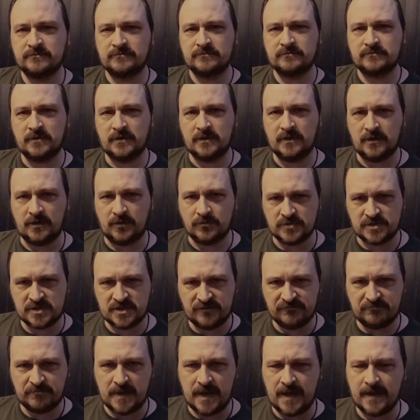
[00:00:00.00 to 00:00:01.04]
hold yourself
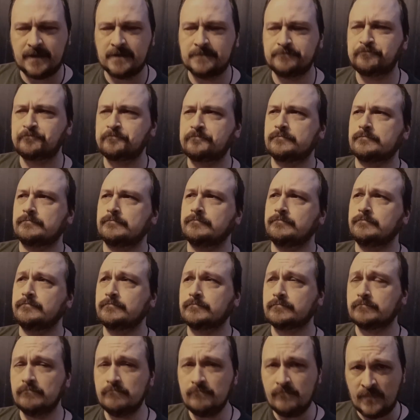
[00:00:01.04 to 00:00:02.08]
back,
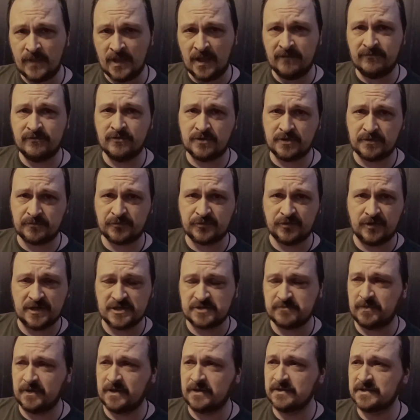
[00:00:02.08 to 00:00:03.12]
have a look at the price,
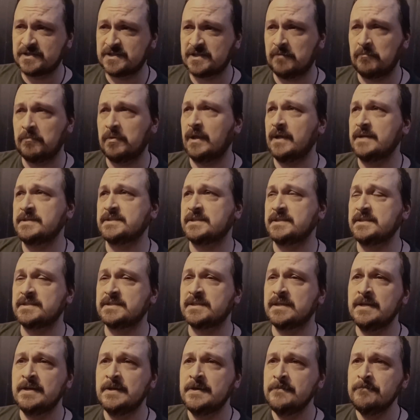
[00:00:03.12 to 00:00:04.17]
because some places
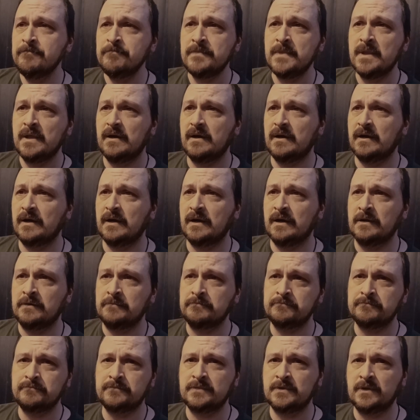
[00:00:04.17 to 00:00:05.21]

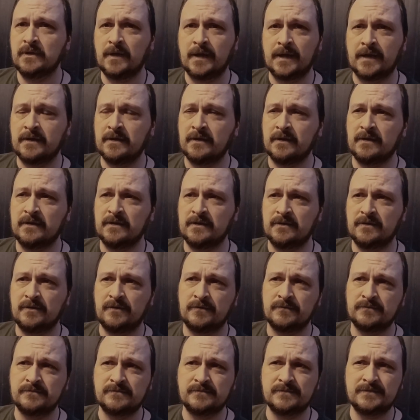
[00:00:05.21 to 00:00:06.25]
like
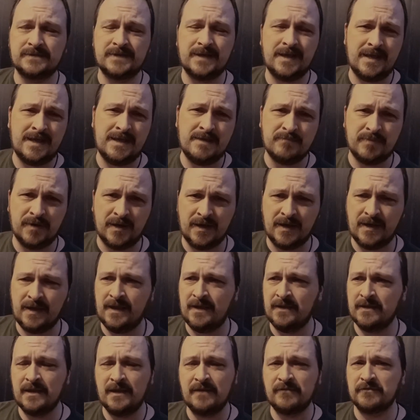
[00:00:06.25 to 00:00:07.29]
on eBay and
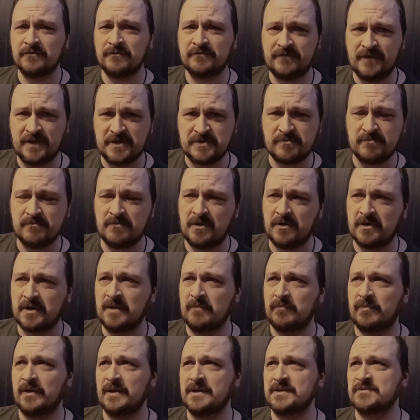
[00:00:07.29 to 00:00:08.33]
even on Facebook
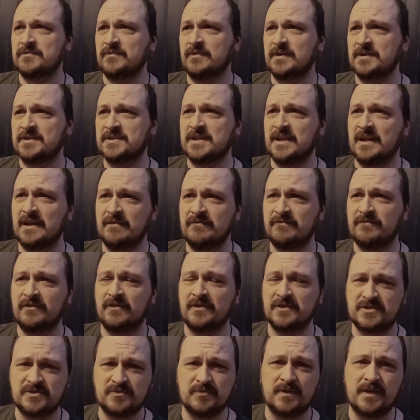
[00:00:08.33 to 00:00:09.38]
Marketplace were like selling for like
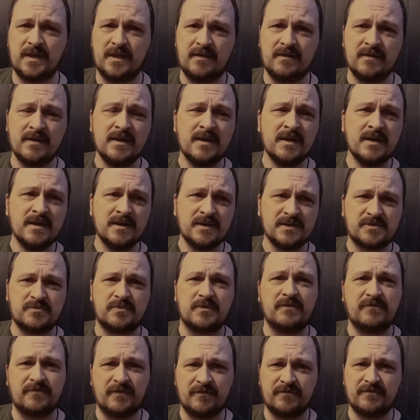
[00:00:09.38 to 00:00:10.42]
20,
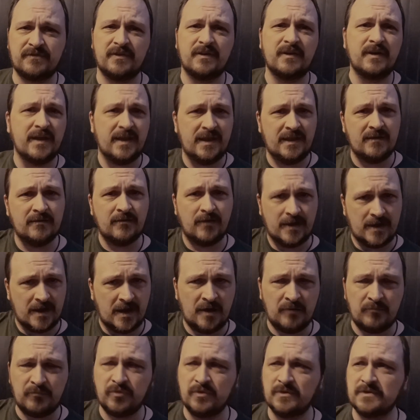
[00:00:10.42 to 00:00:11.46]
25, 30, like
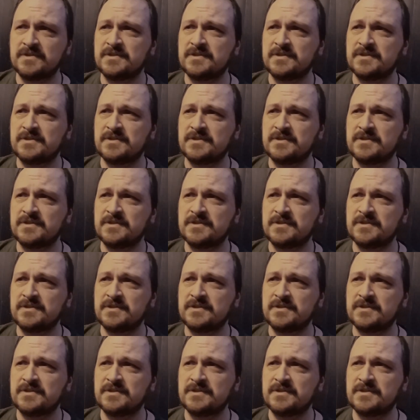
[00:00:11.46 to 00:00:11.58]
upwards.